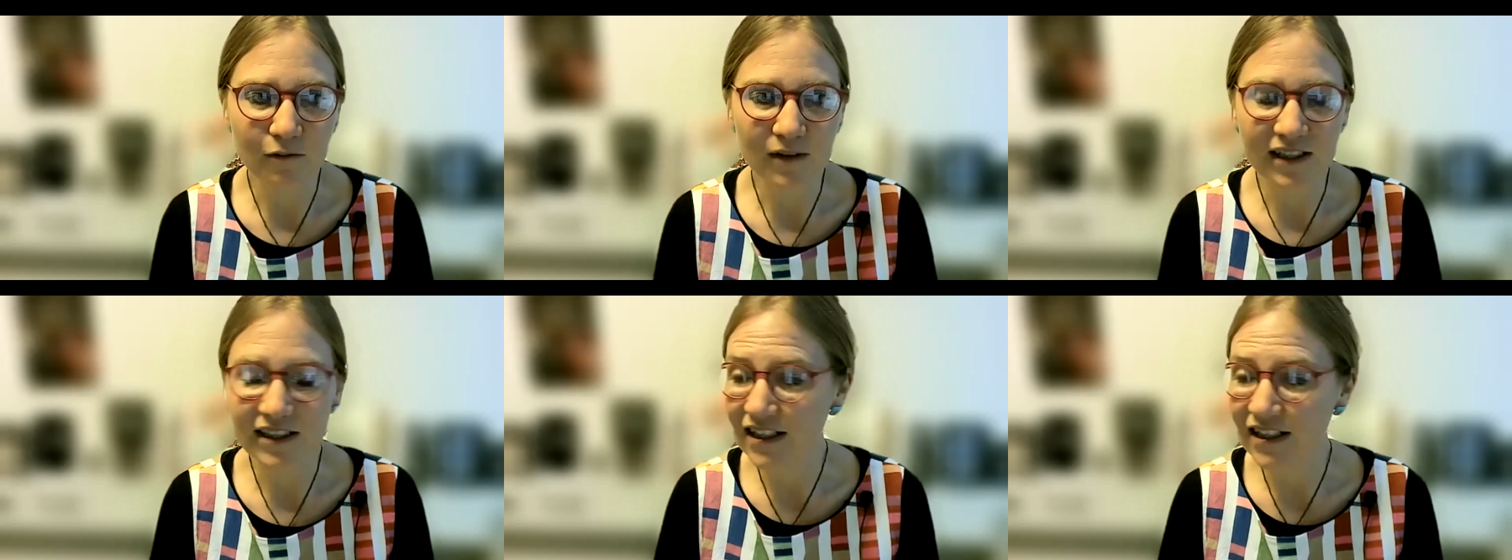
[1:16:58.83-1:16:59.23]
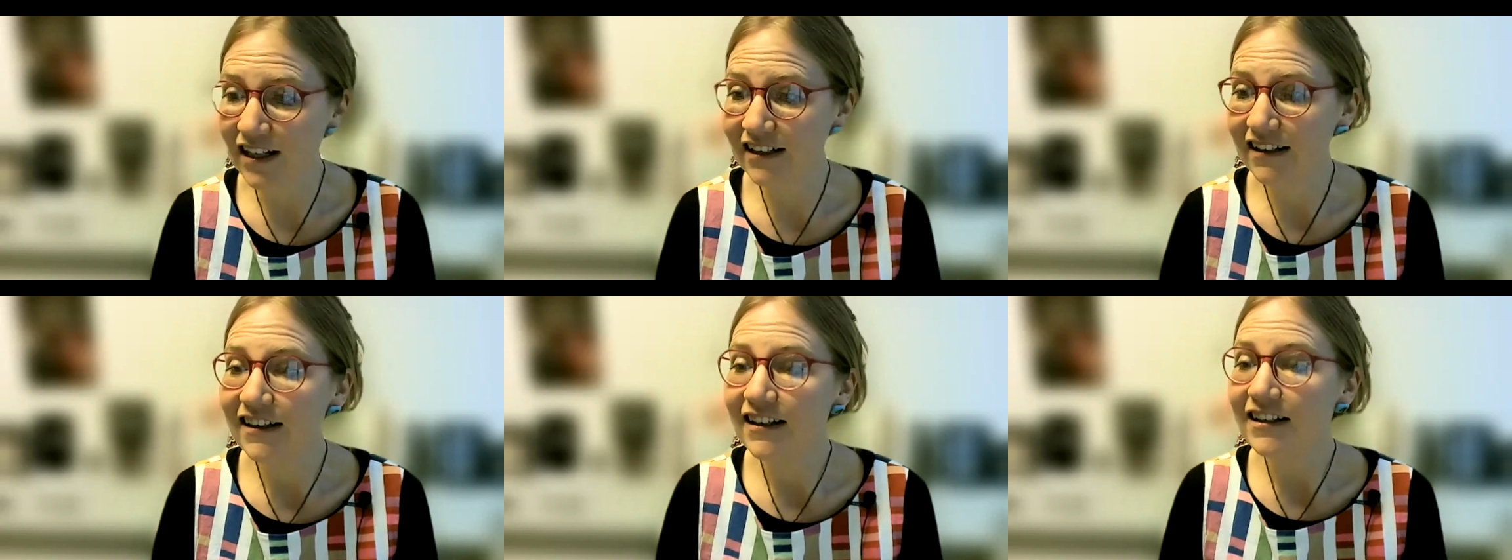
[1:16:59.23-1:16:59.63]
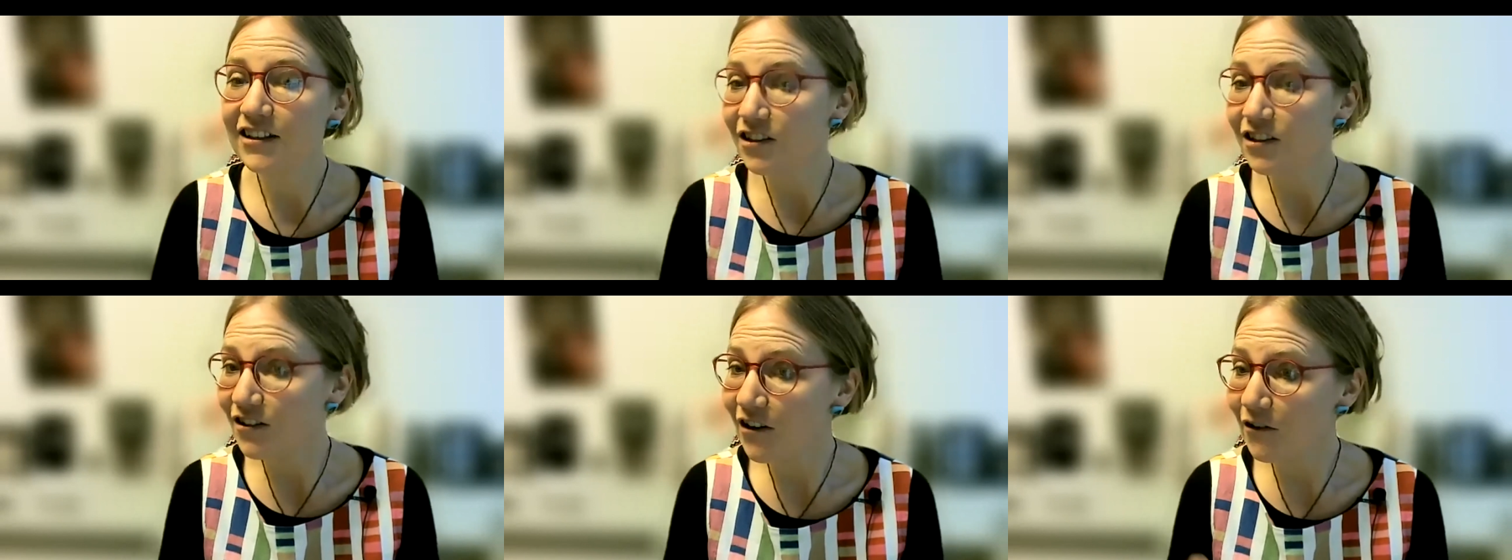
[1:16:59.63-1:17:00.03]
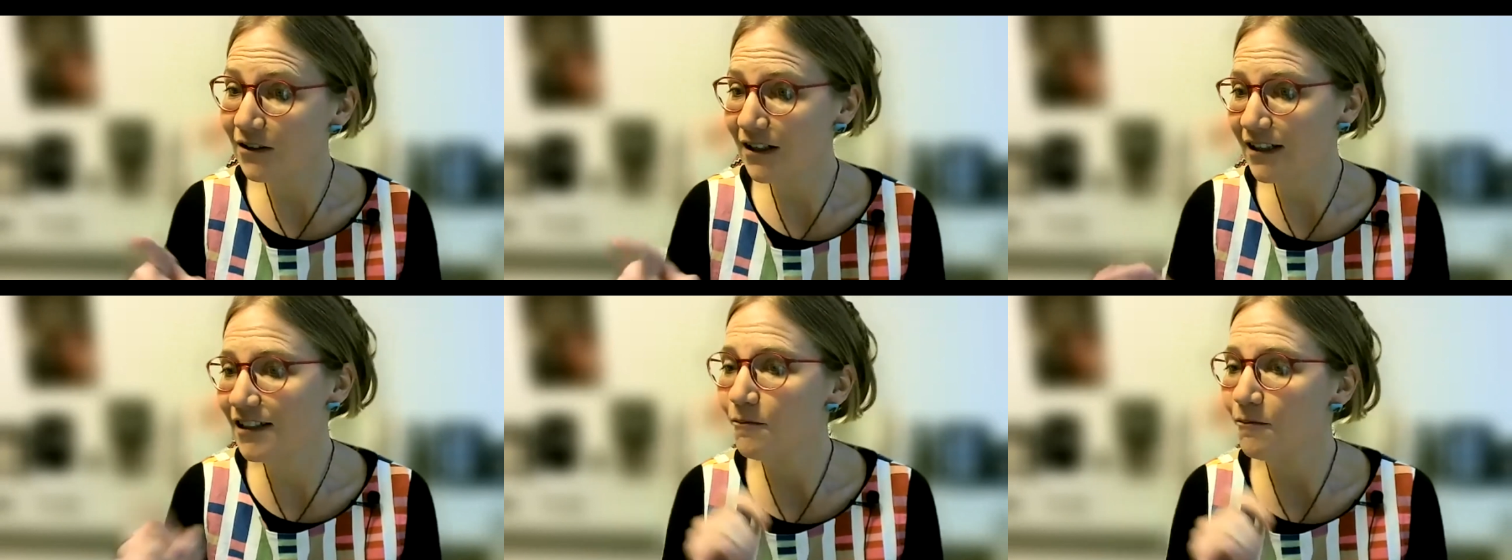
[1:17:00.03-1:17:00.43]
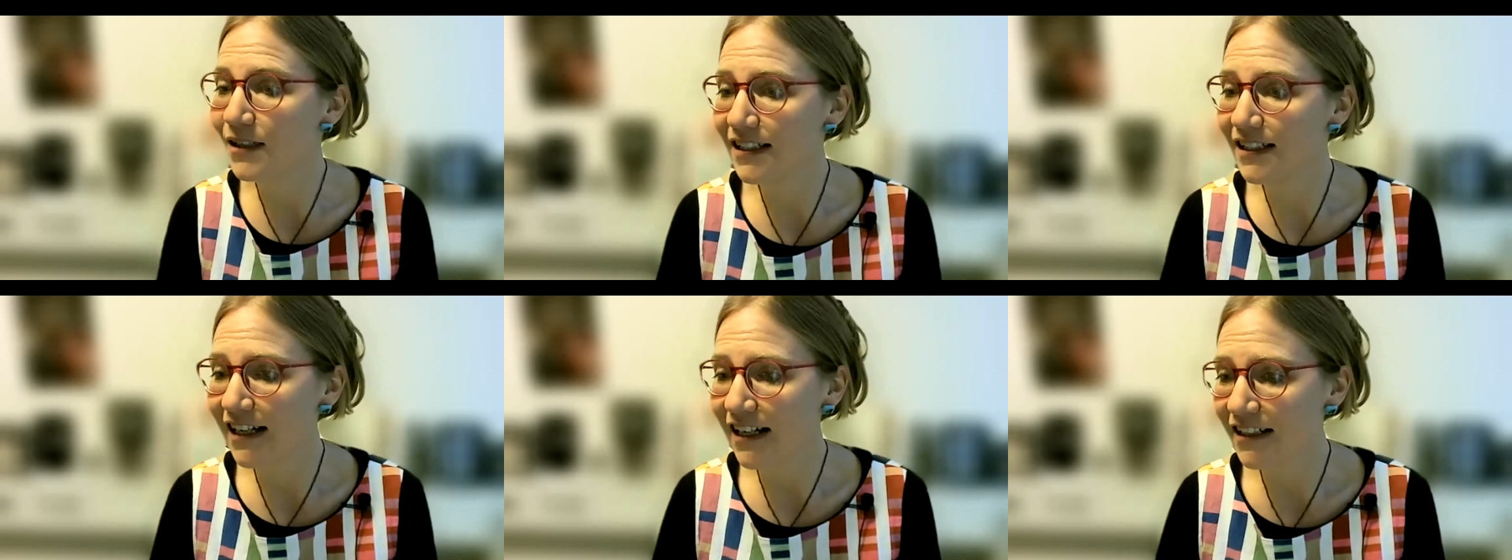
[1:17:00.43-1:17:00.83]
which I just note that
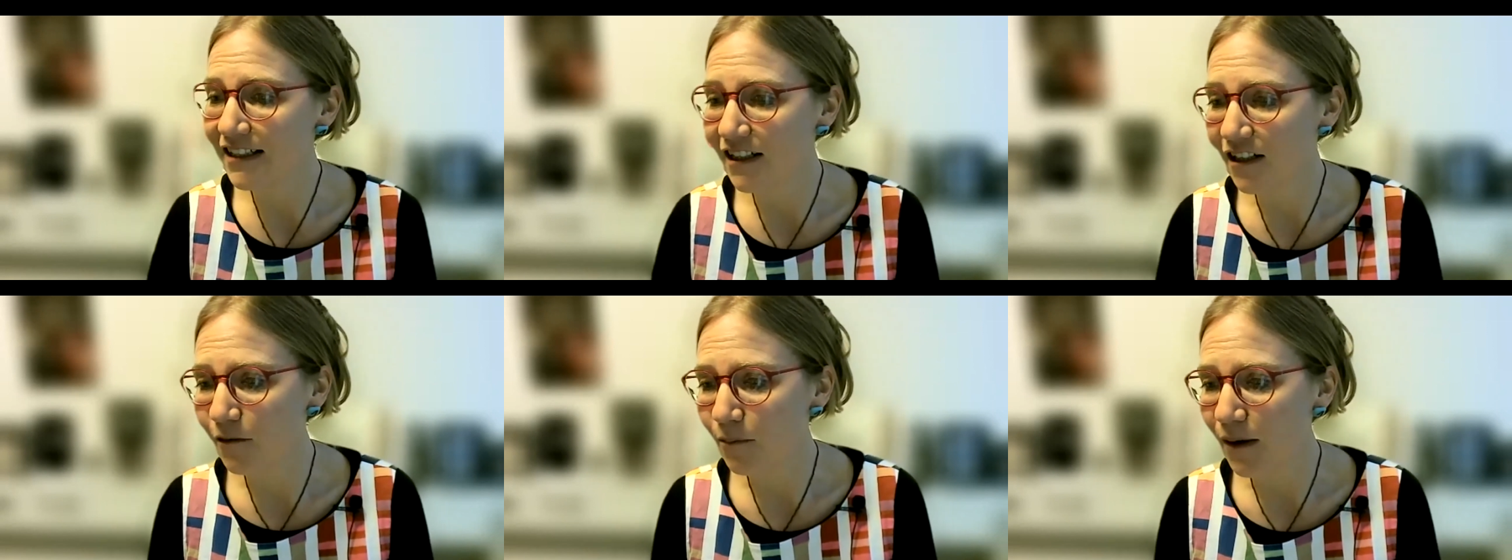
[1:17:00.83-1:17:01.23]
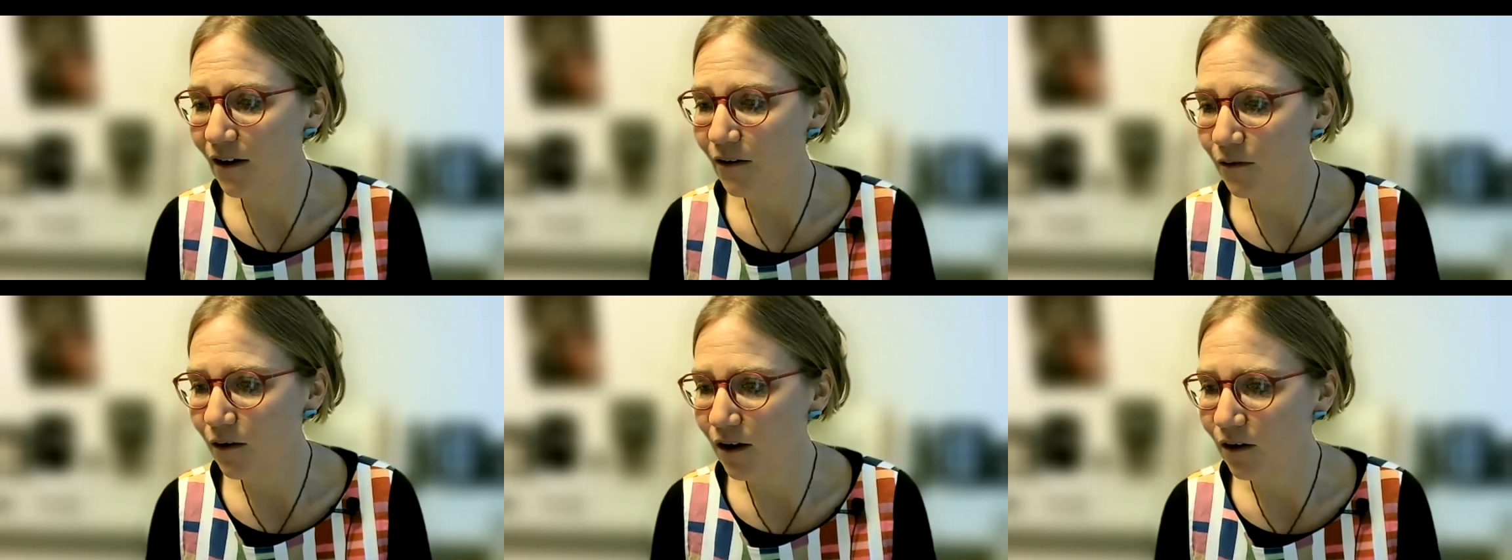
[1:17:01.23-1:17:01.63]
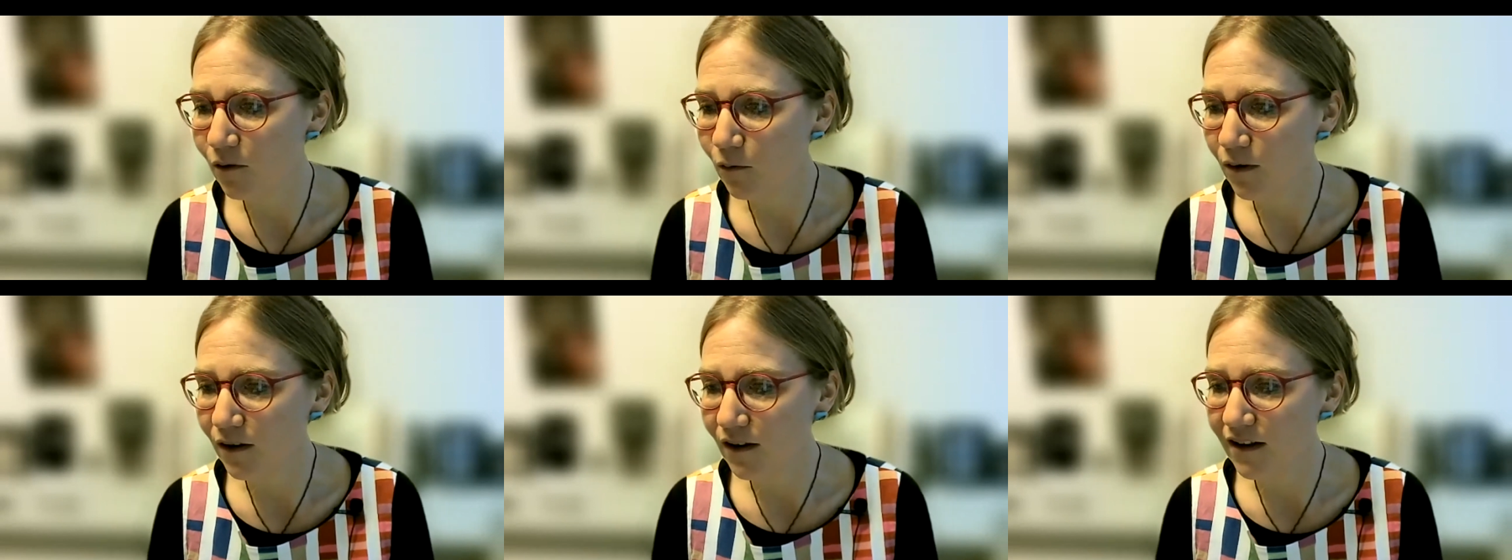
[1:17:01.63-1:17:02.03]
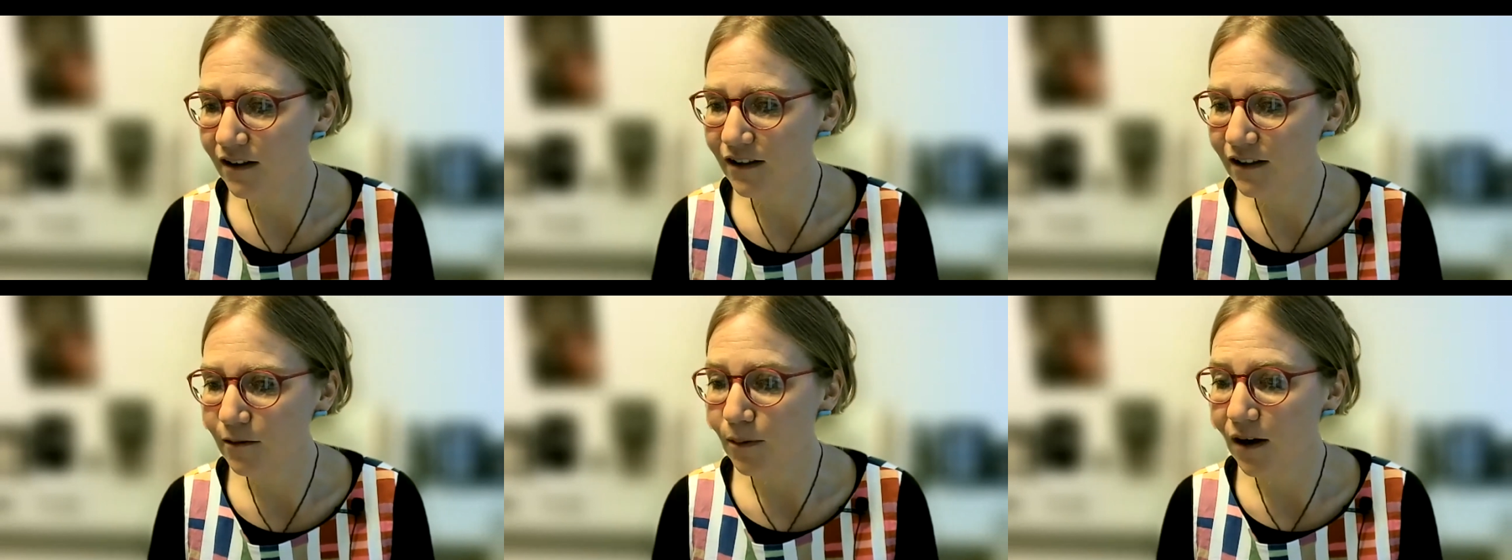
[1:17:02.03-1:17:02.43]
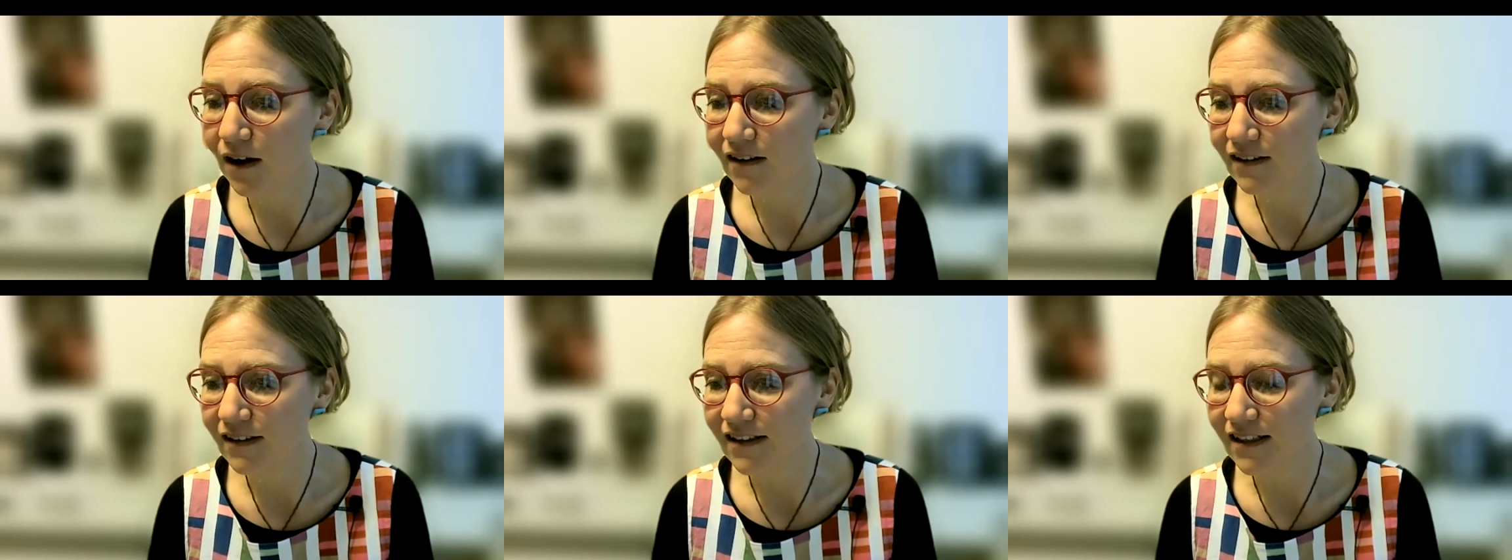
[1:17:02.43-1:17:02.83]
somebody is asking about work on
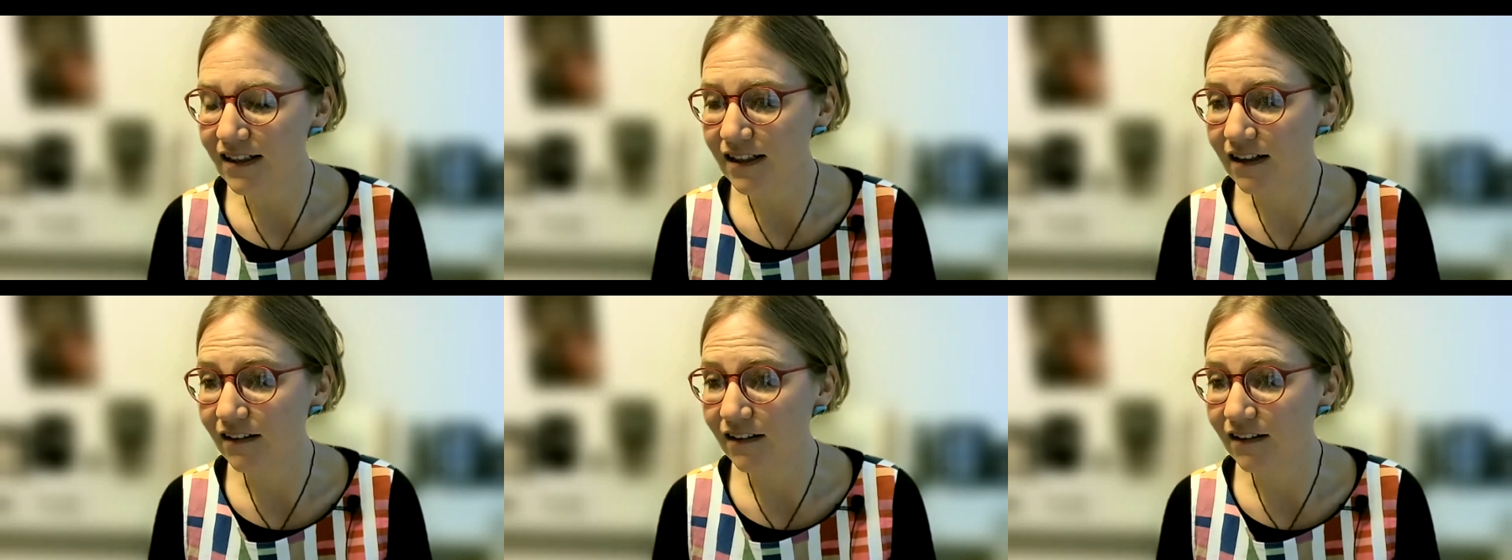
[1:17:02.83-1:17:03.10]
Nepal in this